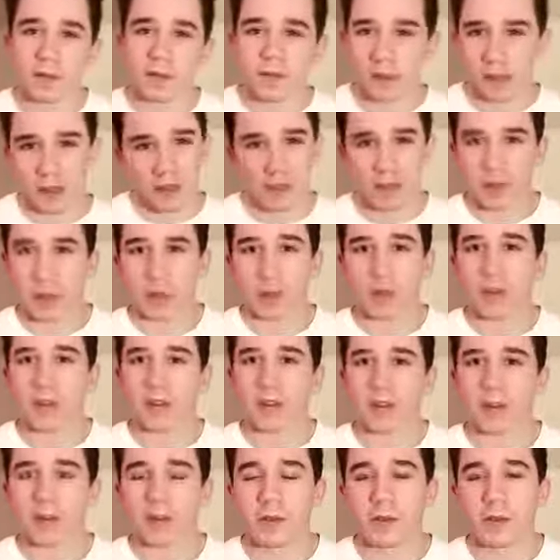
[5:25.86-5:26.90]
There's no
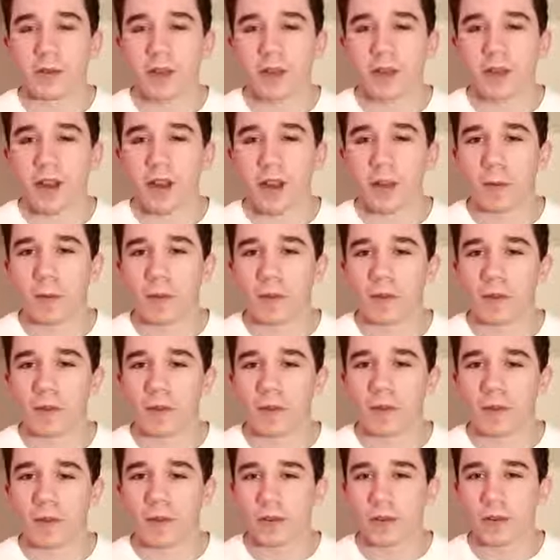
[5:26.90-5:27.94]
written rule of how much you
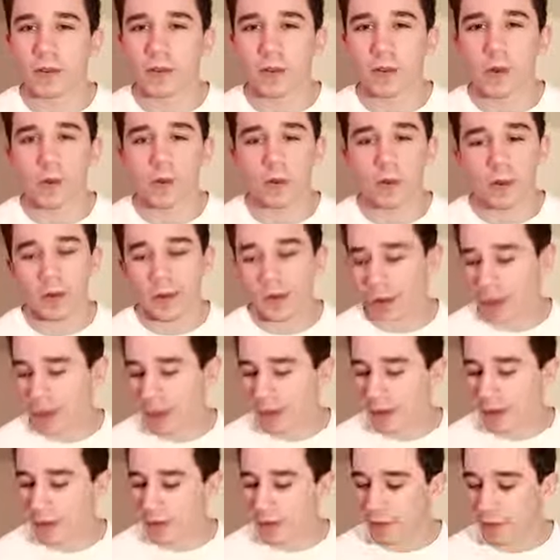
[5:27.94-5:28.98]
should grow your
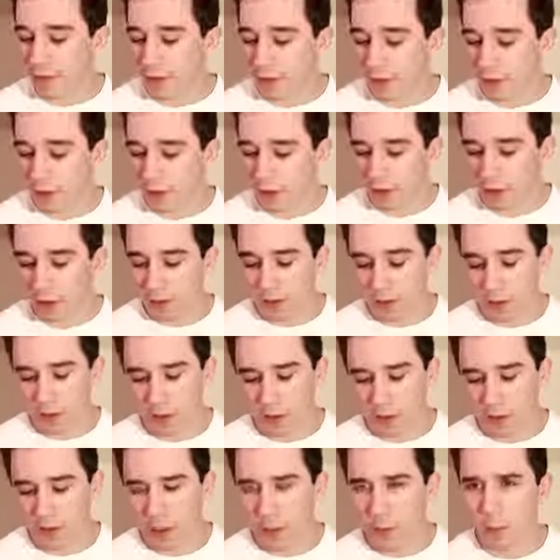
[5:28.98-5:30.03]
nails.
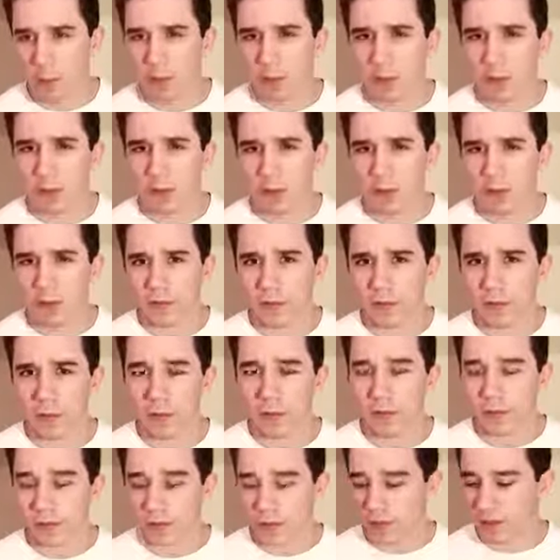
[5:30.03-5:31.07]
However, if you
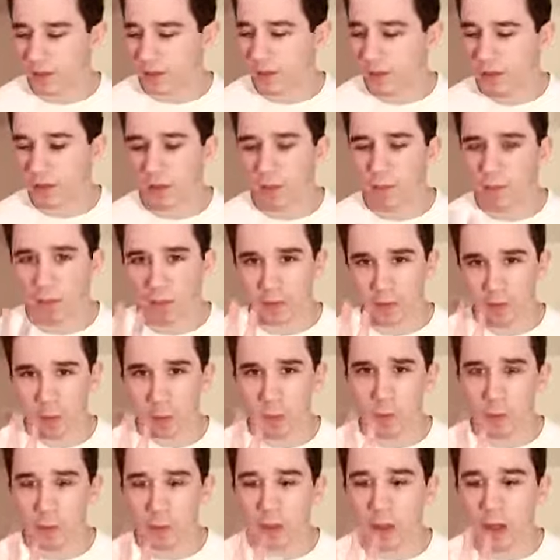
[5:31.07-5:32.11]
can see them from the
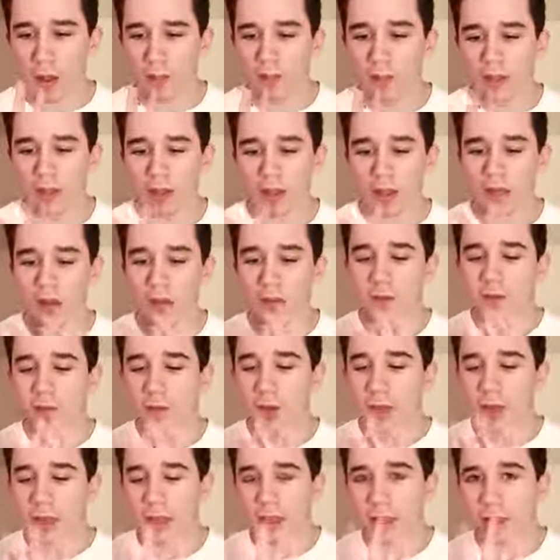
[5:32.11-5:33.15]
palm side of your
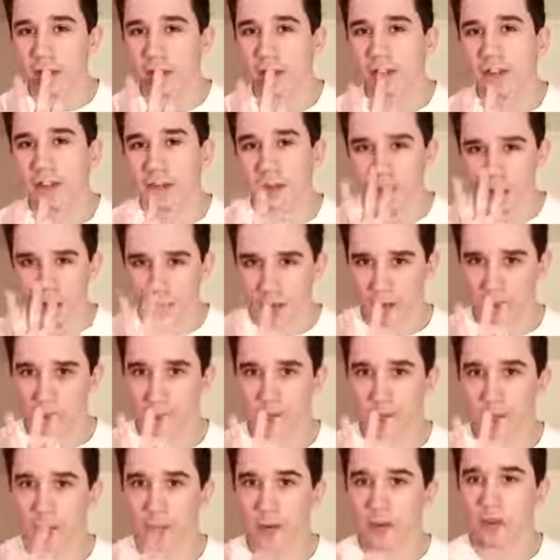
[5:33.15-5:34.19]
hand, that's a
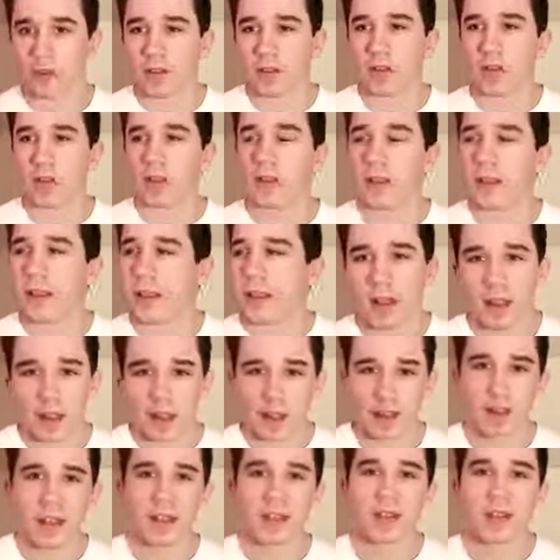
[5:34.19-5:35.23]
good start. As
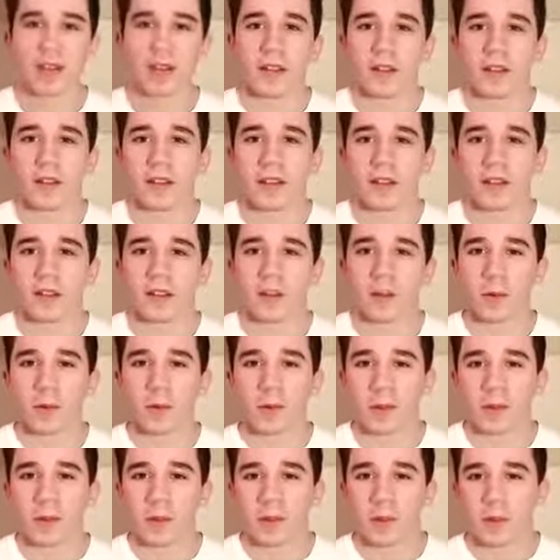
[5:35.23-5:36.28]
I said, there's no
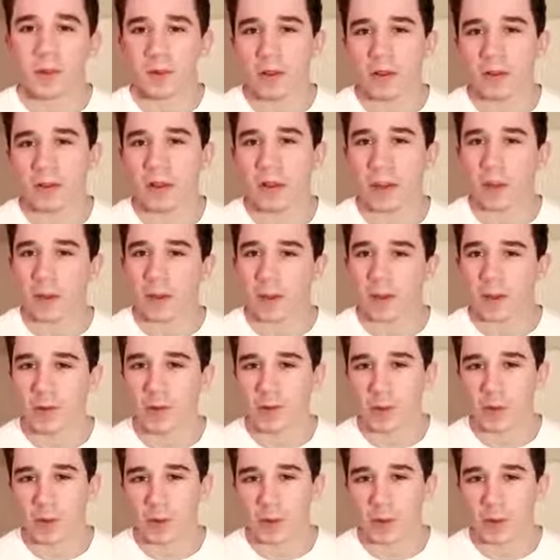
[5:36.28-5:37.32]
written rule of how much you
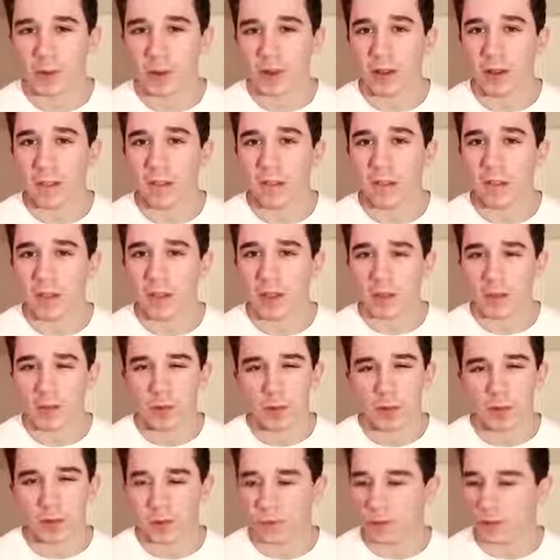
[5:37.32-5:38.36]
should grow them.
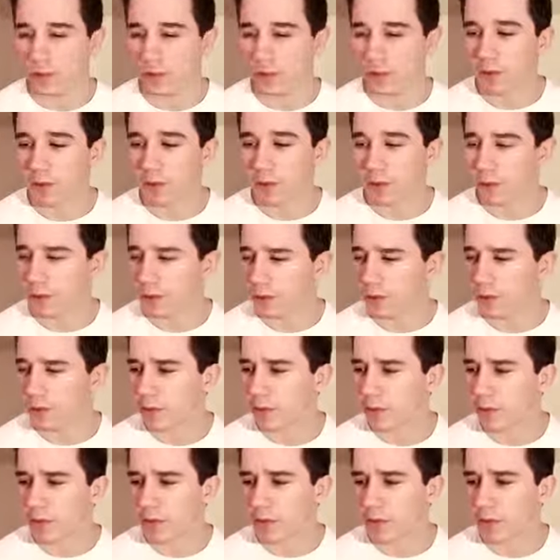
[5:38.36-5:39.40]
You should
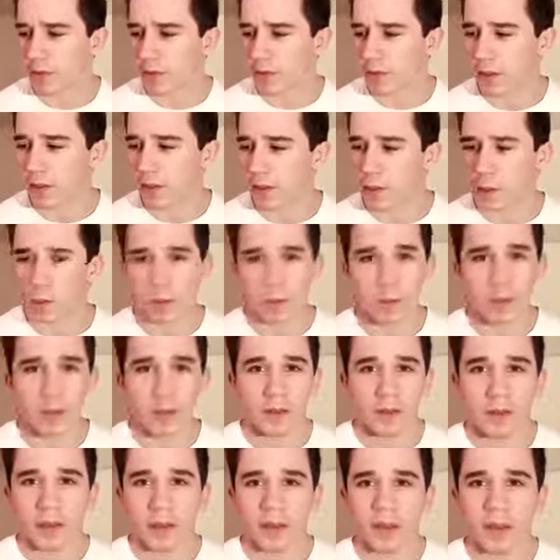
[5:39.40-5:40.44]
just experiment
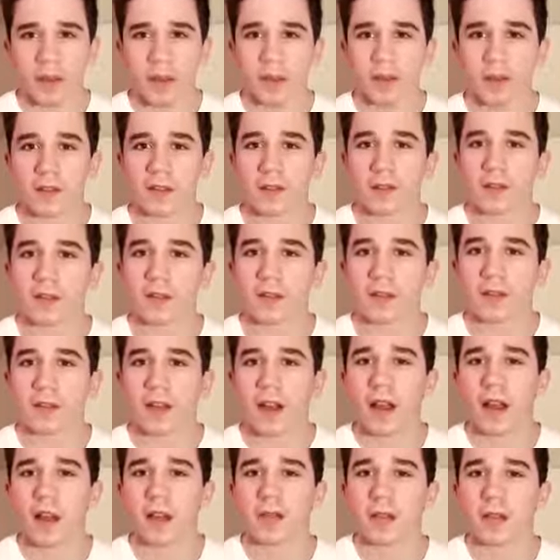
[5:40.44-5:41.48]
with it until you
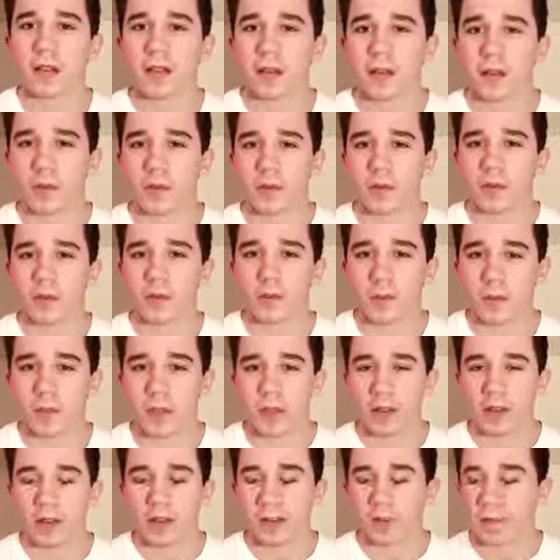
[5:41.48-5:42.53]
find what suits you the
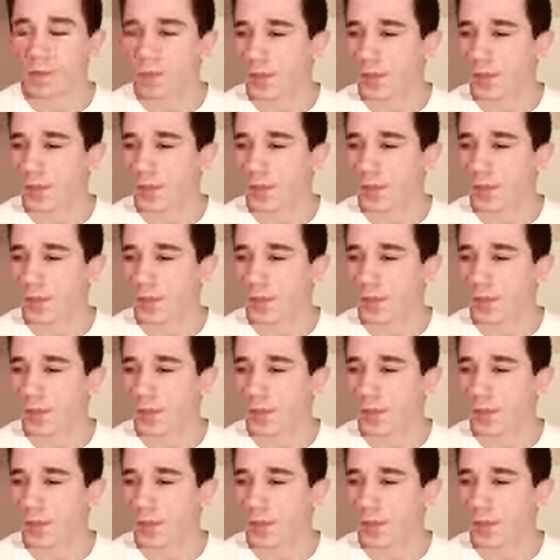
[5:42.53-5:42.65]
best.